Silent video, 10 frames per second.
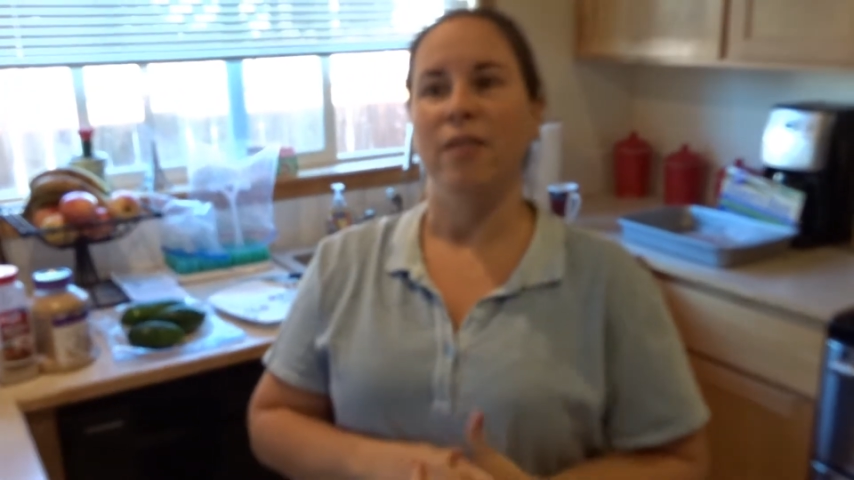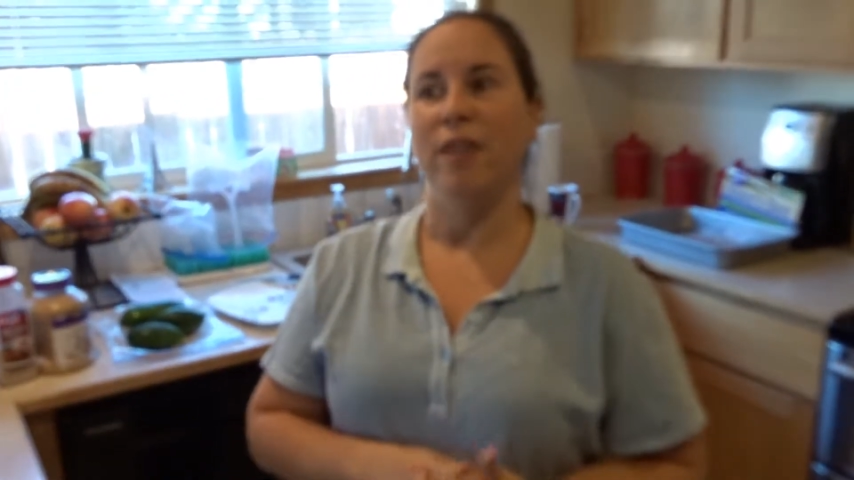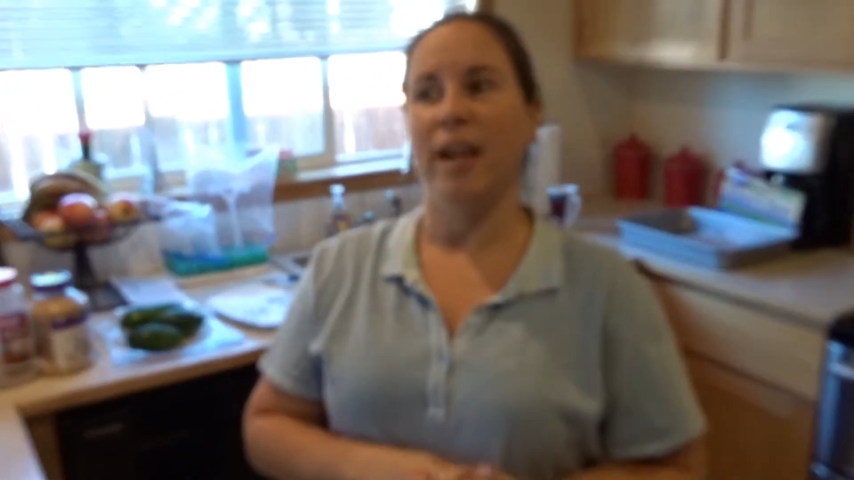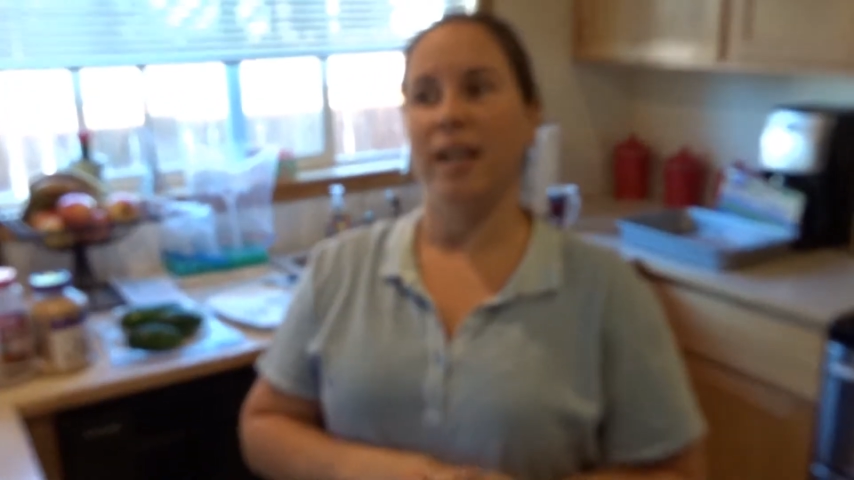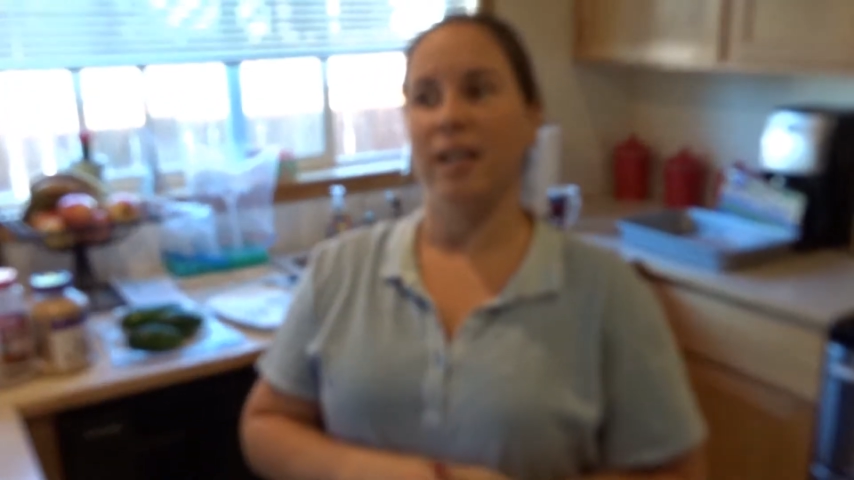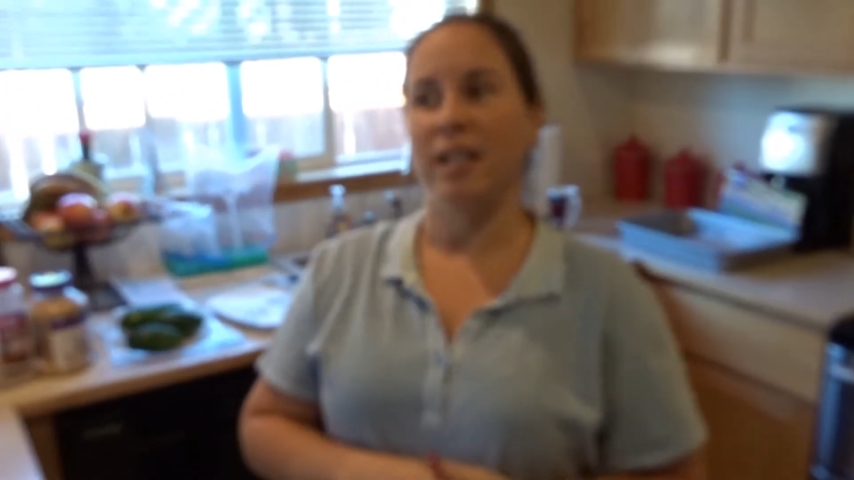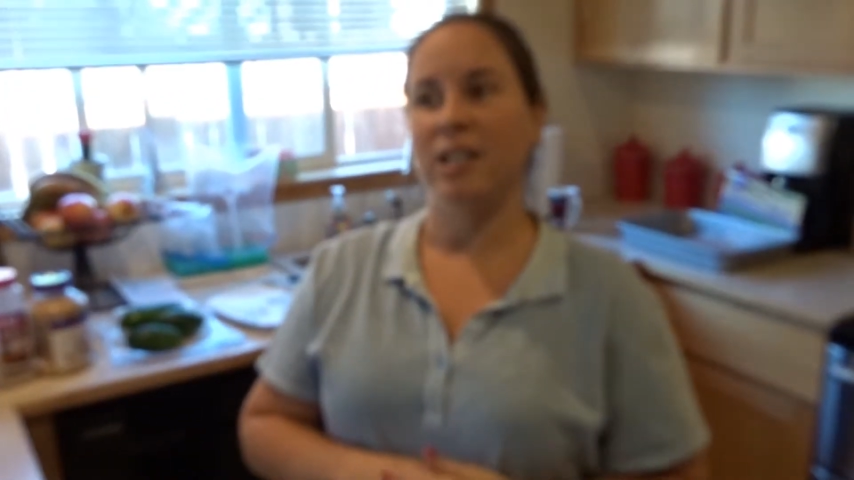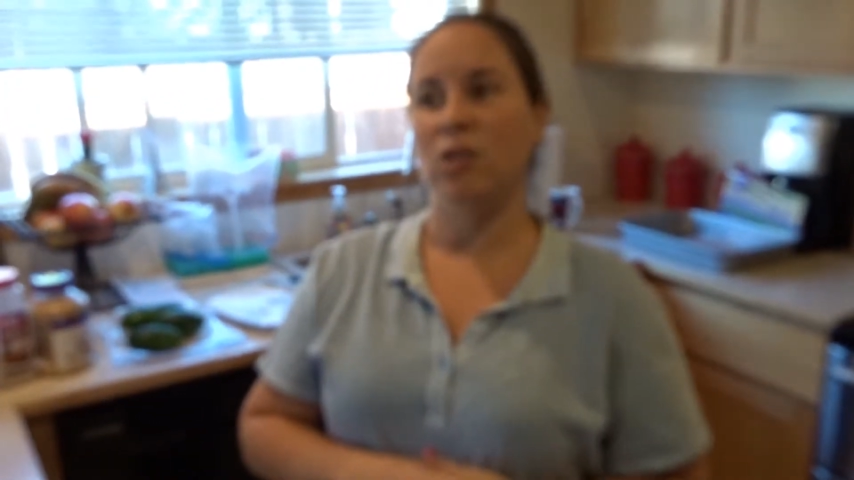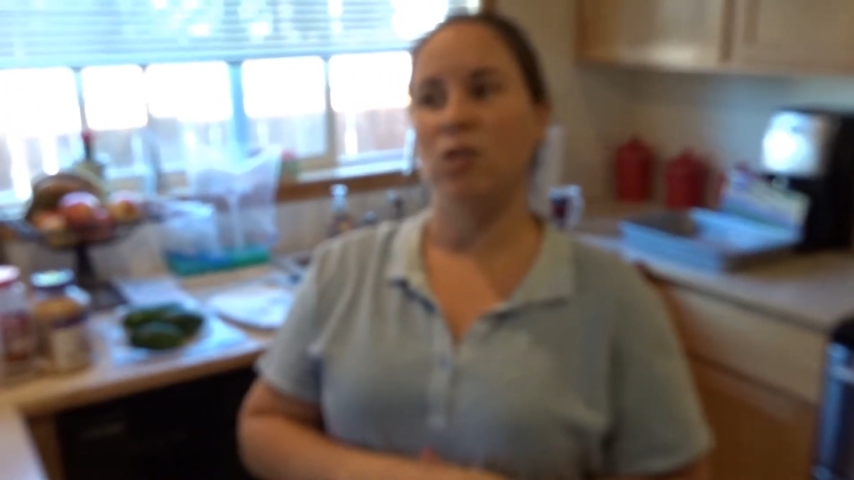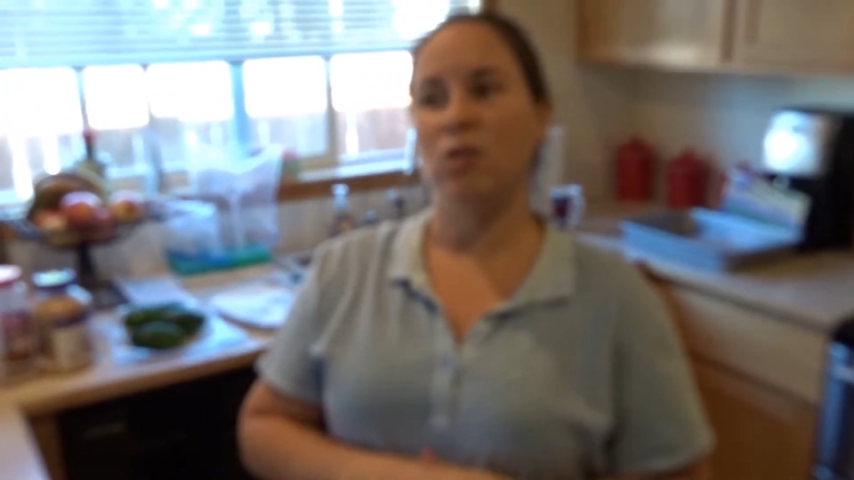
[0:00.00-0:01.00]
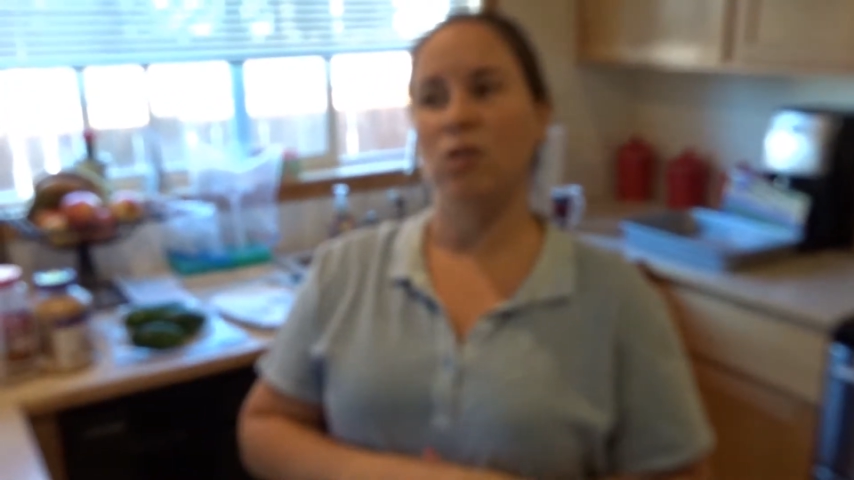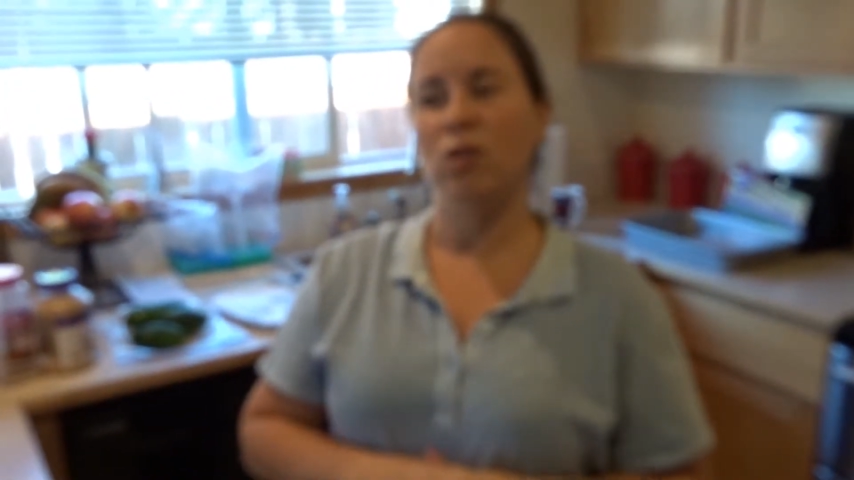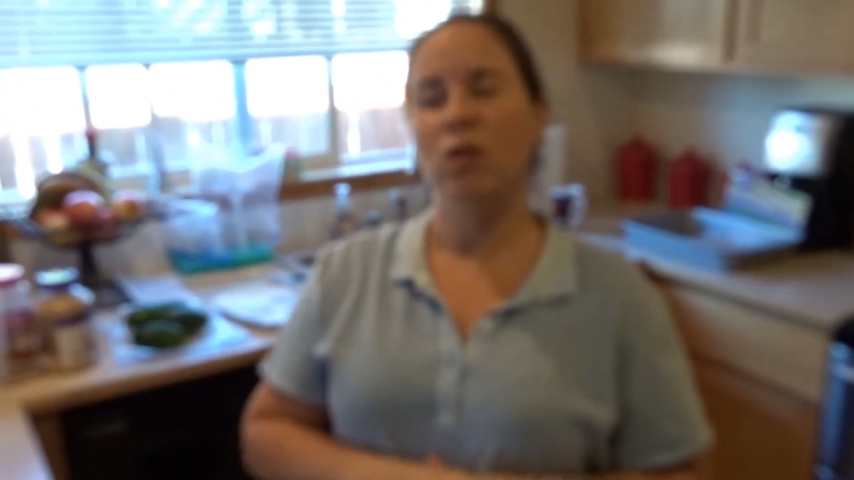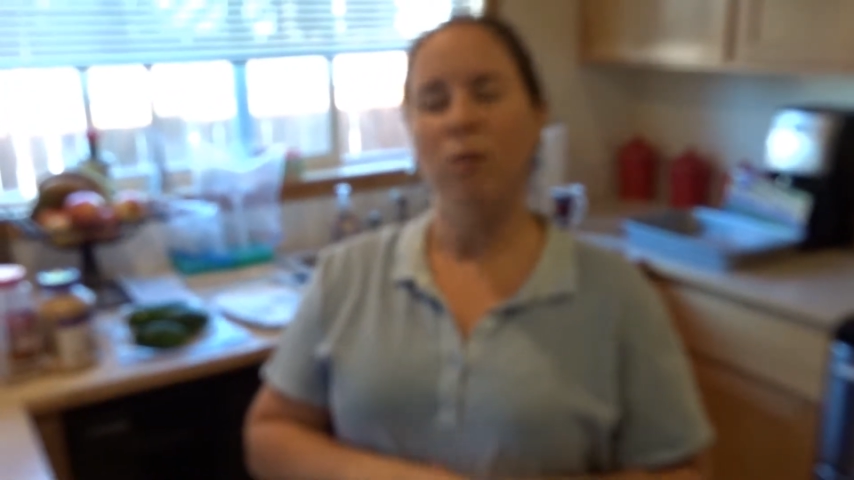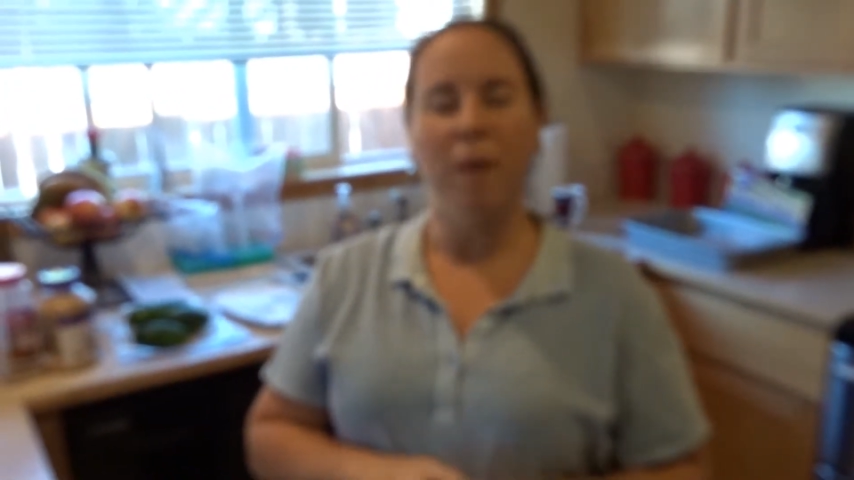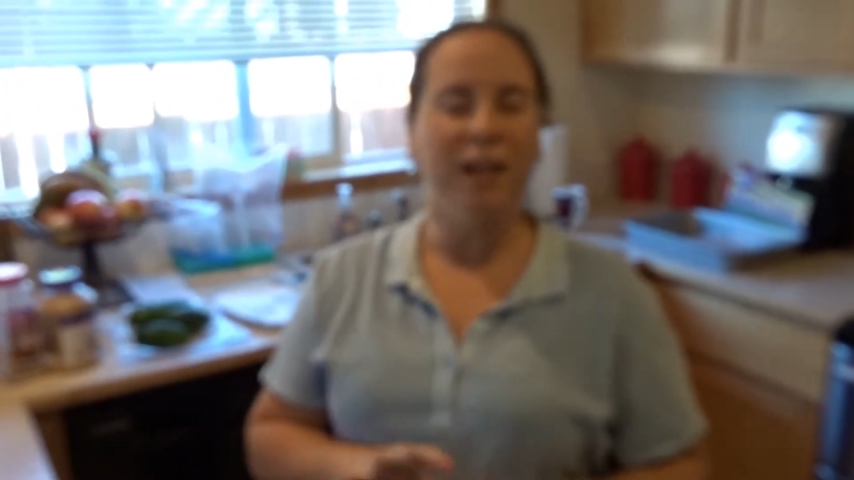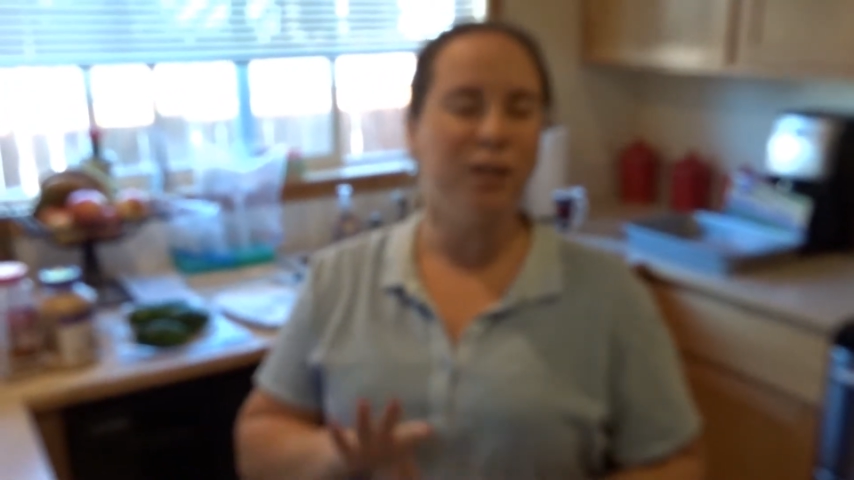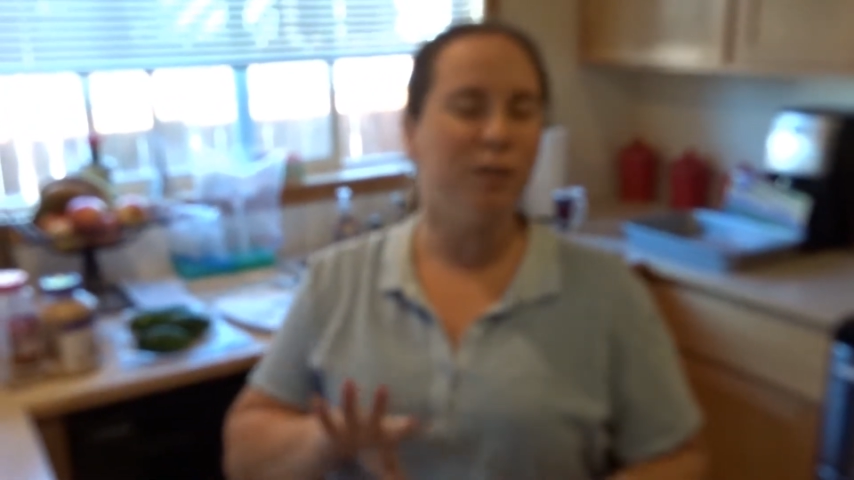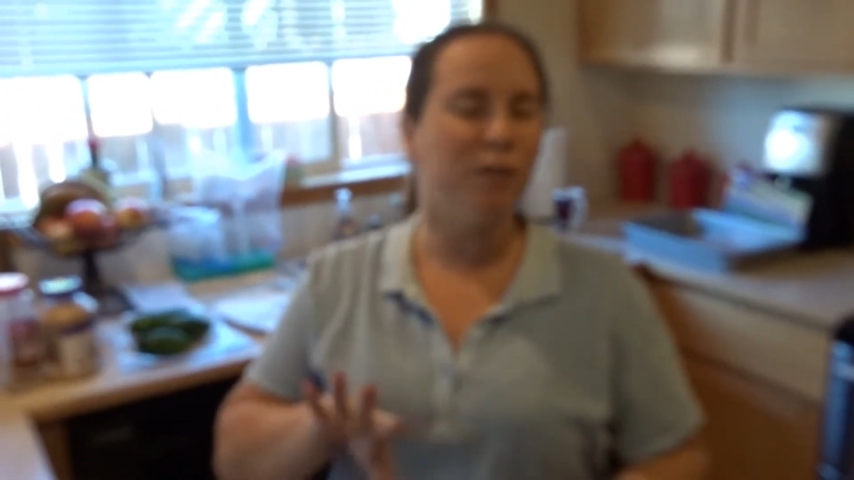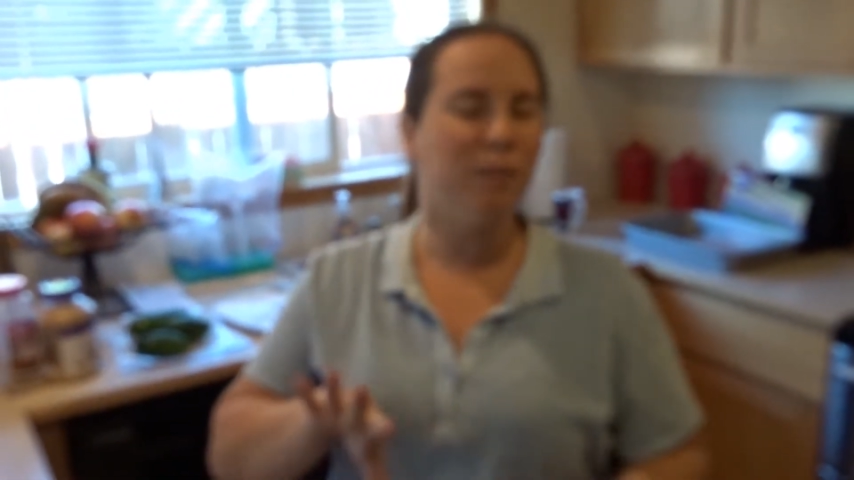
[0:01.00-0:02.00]
that it's too
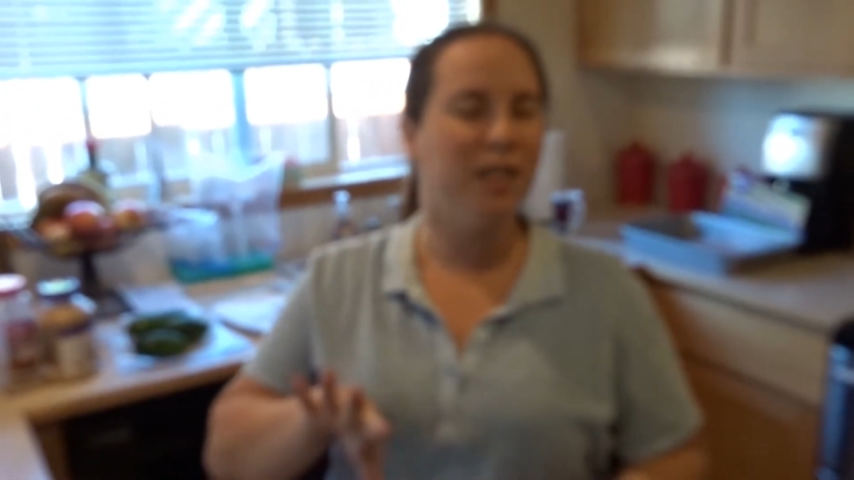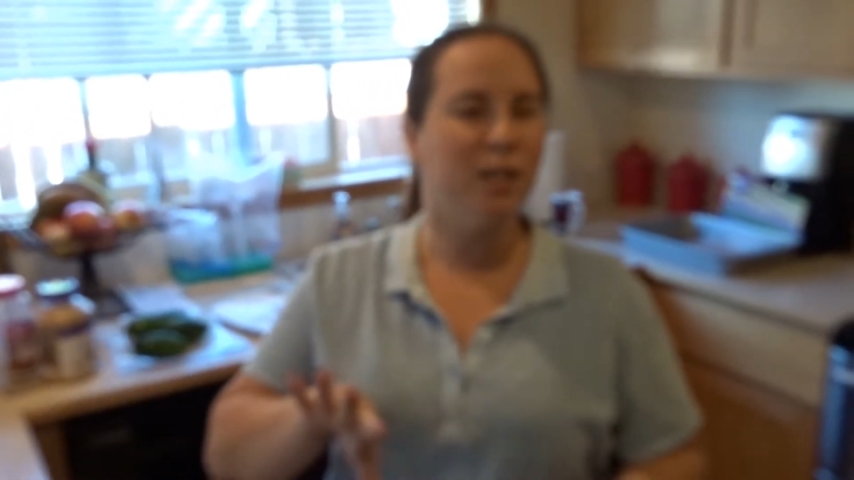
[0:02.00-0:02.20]
much for me